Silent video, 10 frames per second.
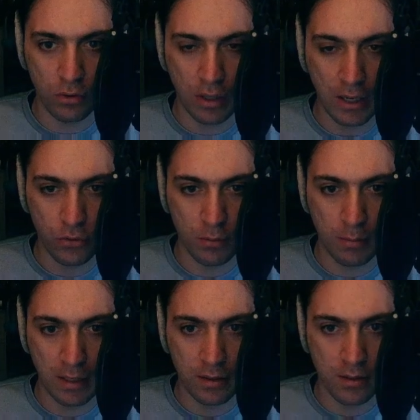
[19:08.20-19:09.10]
have to
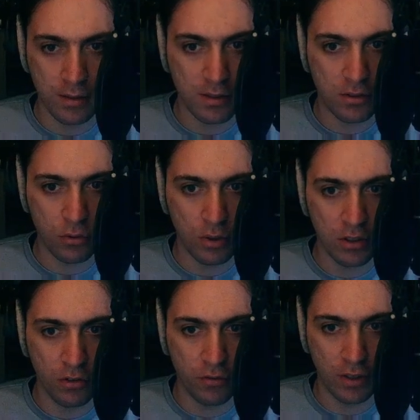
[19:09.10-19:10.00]
make the string
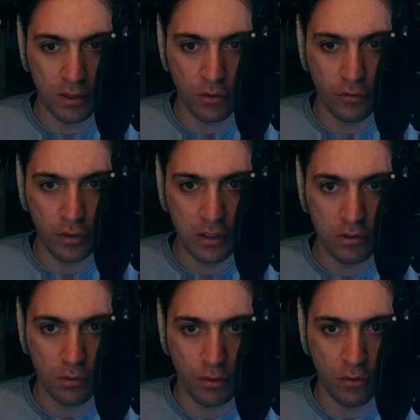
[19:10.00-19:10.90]
to value fit
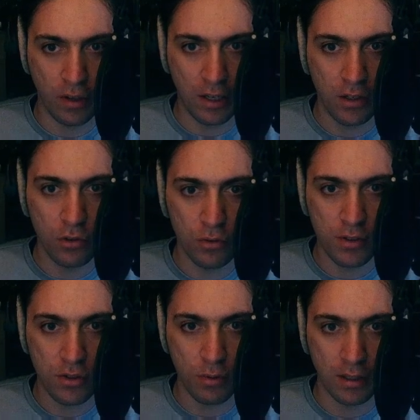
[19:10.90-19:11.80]
to the
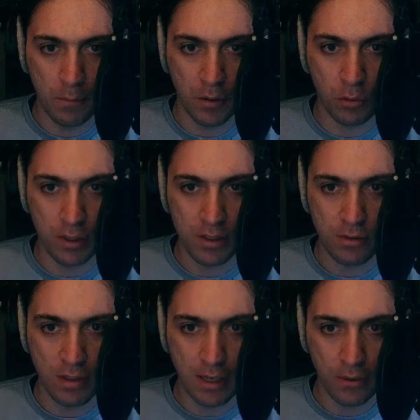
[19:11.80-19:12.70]
ValueToString. But once
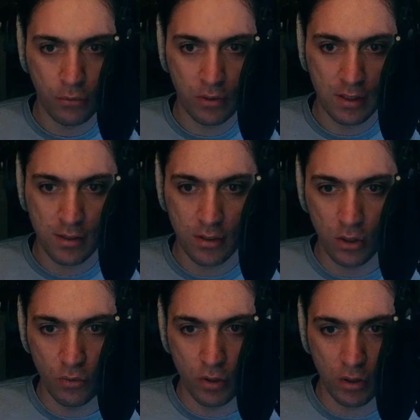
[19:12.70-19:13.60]
you have this
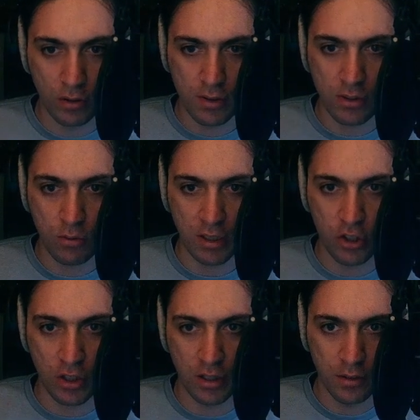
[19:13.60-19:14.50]
overall
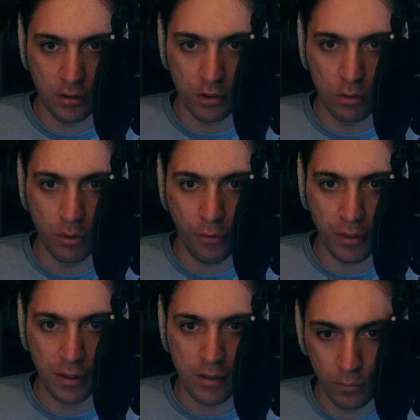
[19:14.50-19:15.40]
structure, the cool
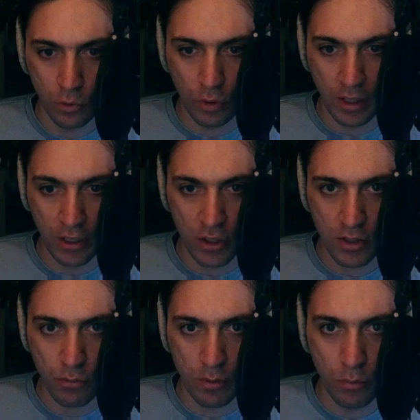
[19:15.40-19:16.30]
thing is you can
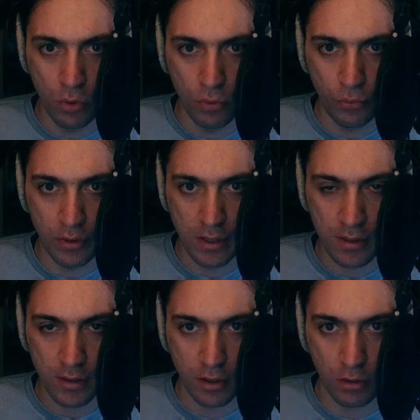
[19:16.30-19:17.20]
just remove
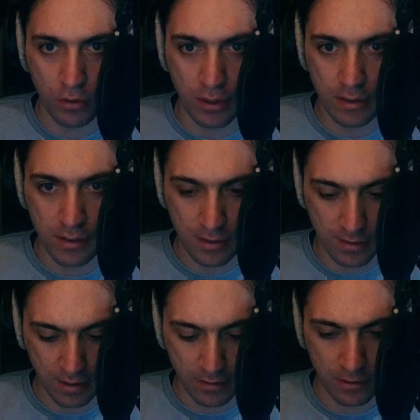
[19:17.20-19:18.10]
this code and
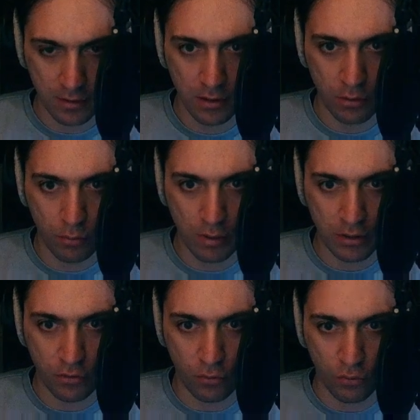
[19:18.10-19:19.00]
instead
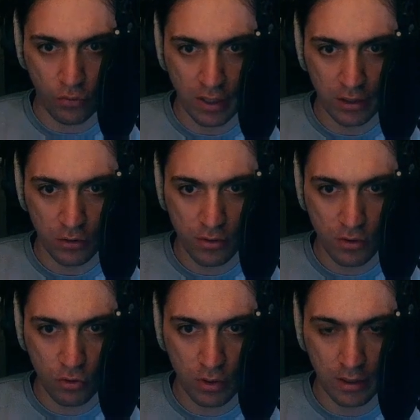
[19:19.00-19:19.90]
write
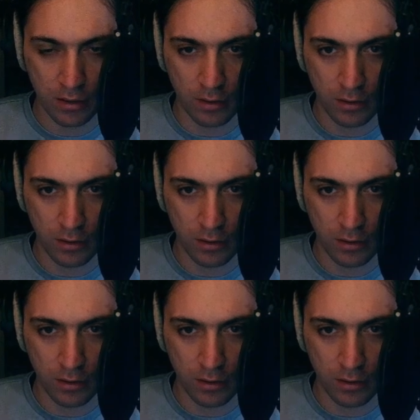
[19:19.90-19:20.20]
ValueToString